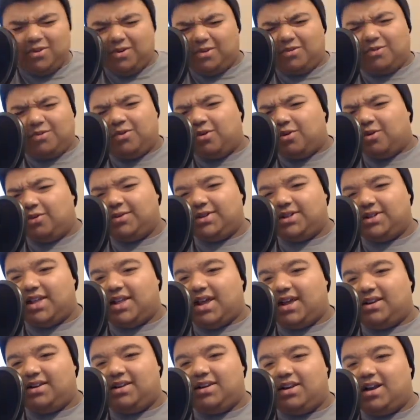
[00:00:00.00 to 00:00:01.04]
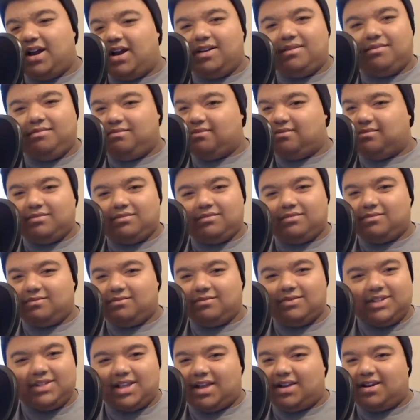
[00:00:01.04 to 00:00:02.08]
Or was that
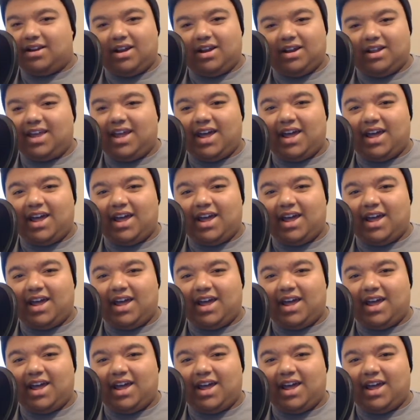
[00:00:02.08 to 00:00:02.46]
not